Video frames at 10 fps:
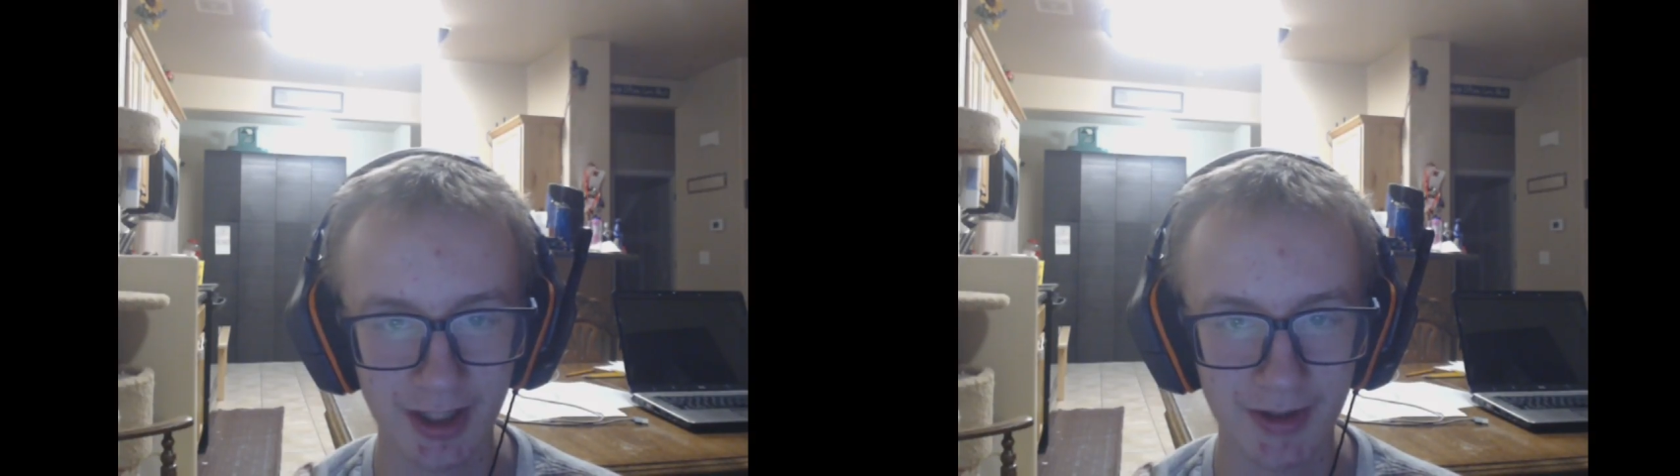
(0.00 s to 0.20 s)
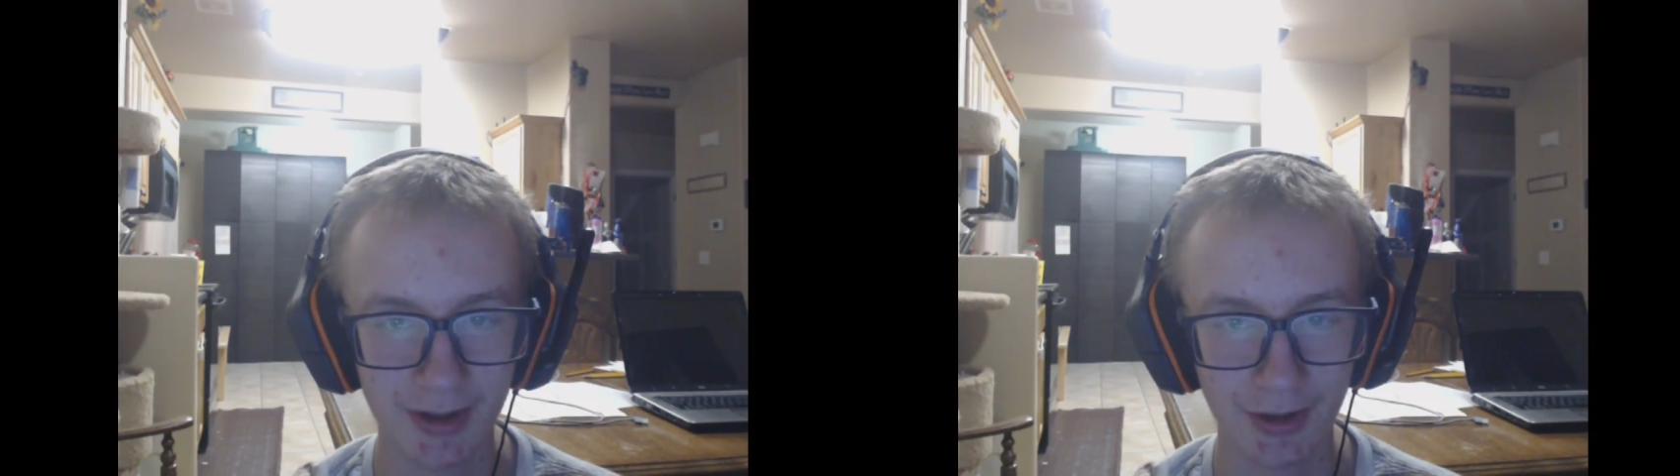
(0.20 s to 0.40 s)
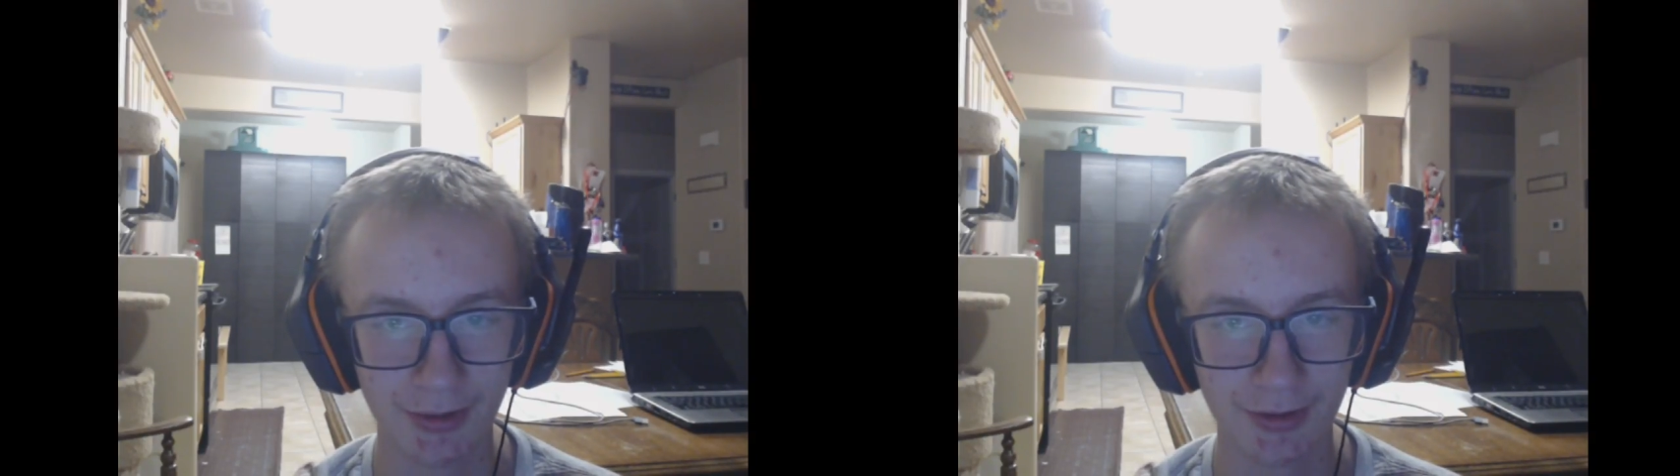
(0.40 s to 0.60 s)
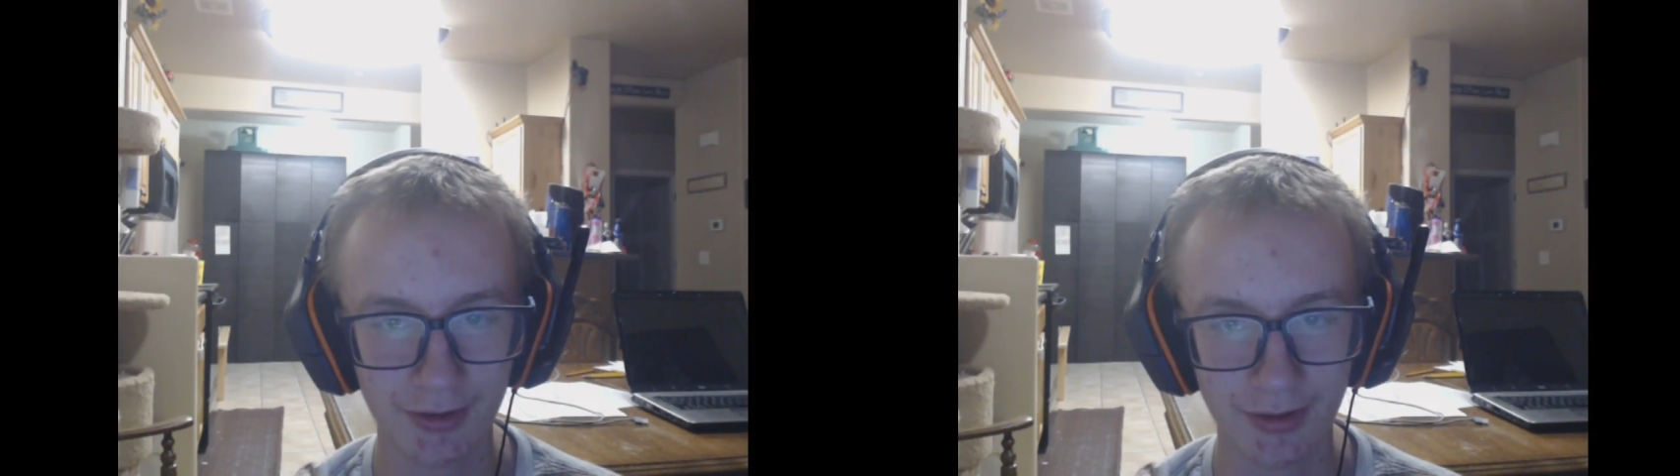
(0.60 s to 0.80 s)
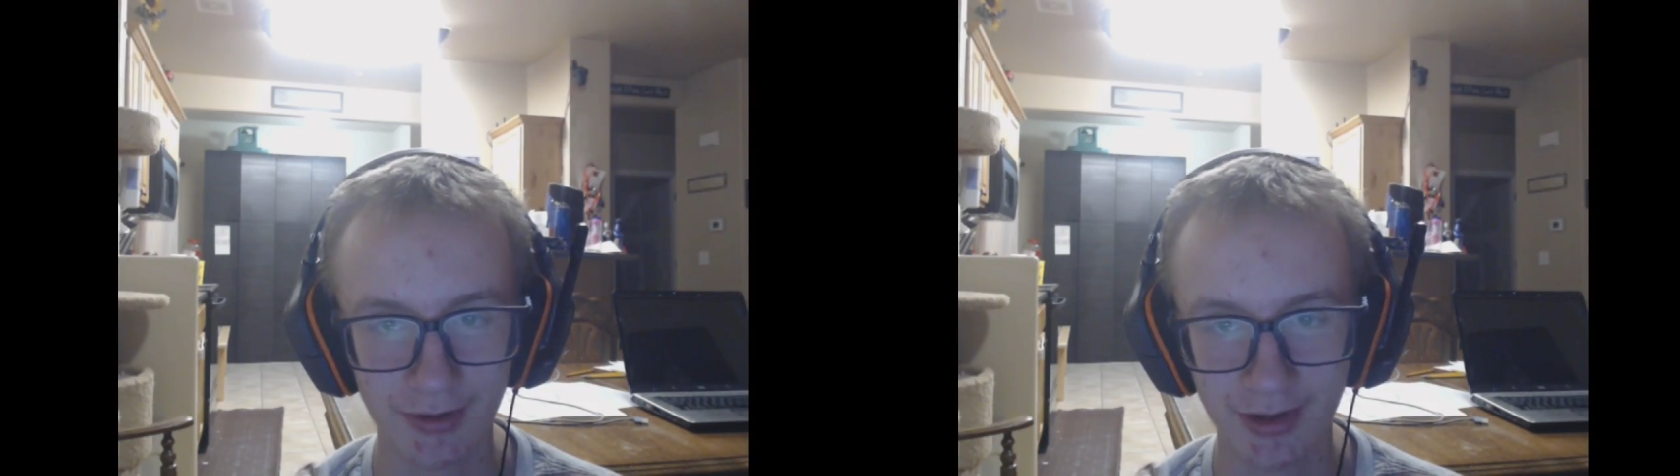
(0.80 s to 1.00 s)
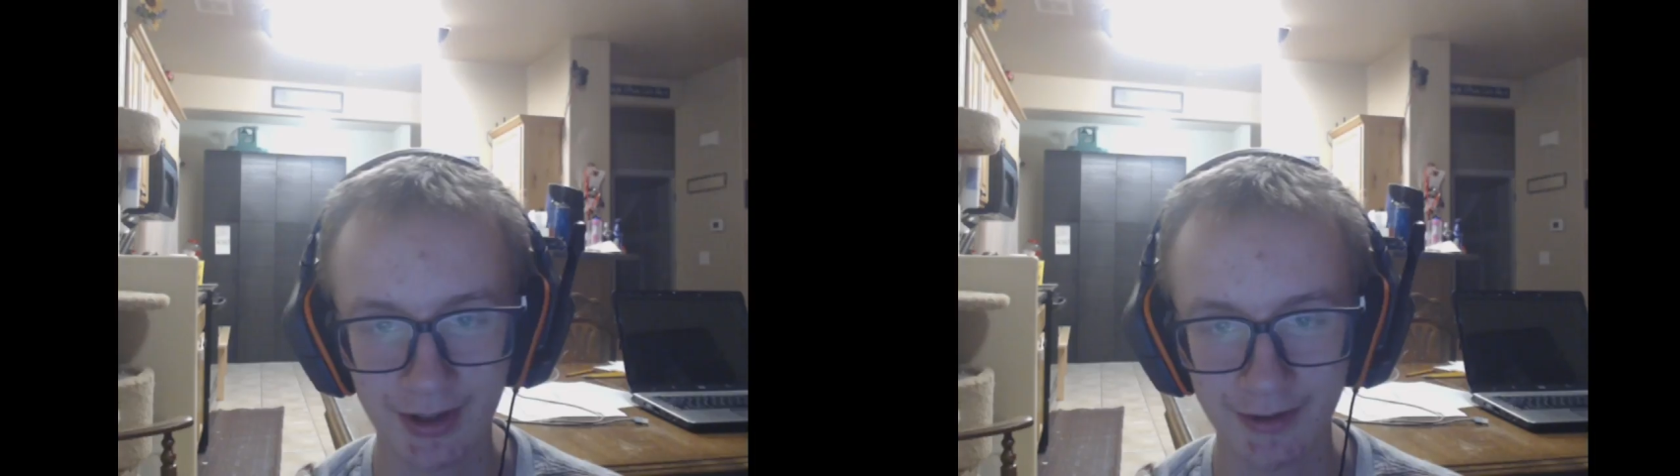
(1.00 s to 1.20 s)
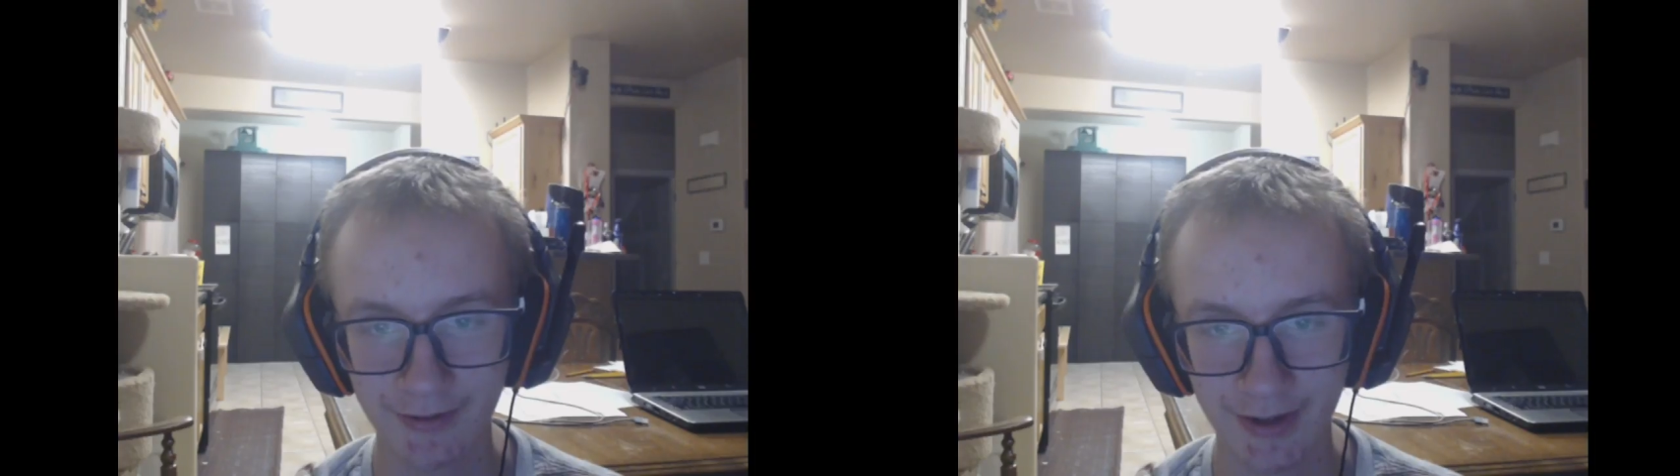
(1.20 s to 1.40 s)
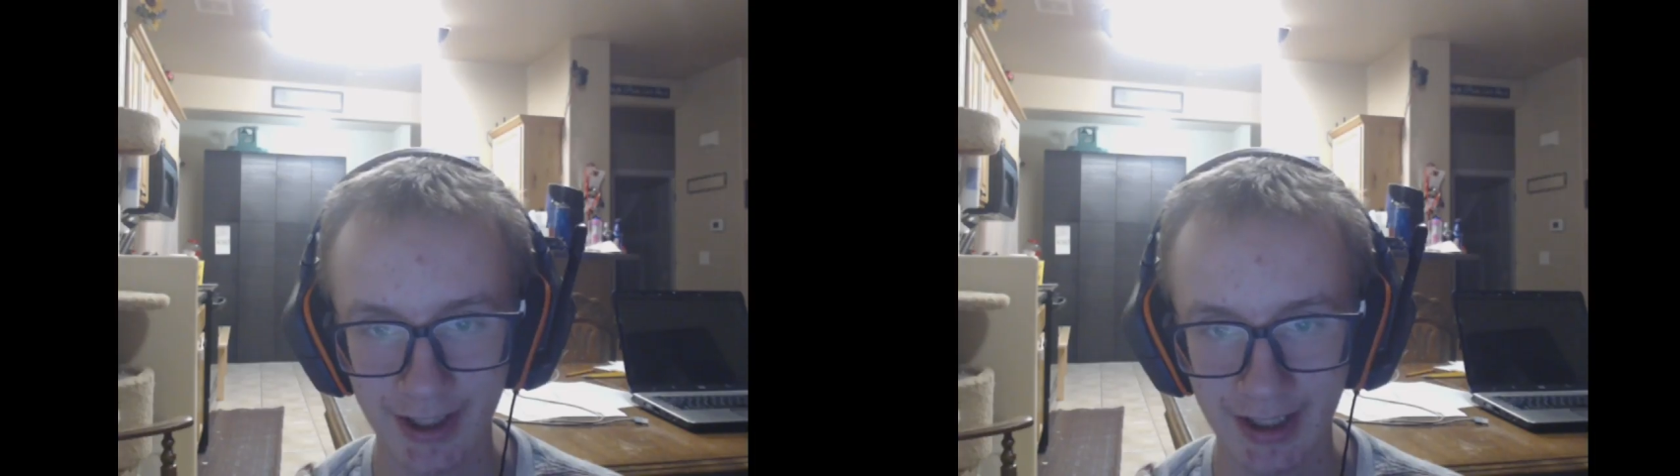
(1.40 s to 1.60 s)
about Osu to
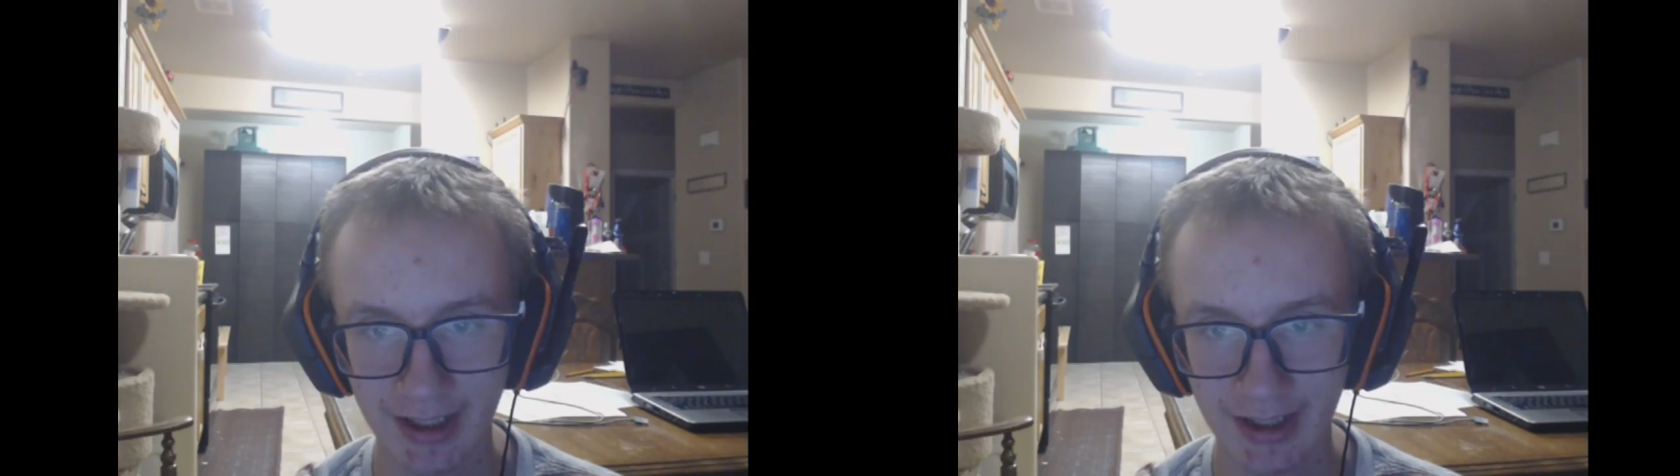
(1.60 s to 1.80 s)
clarify.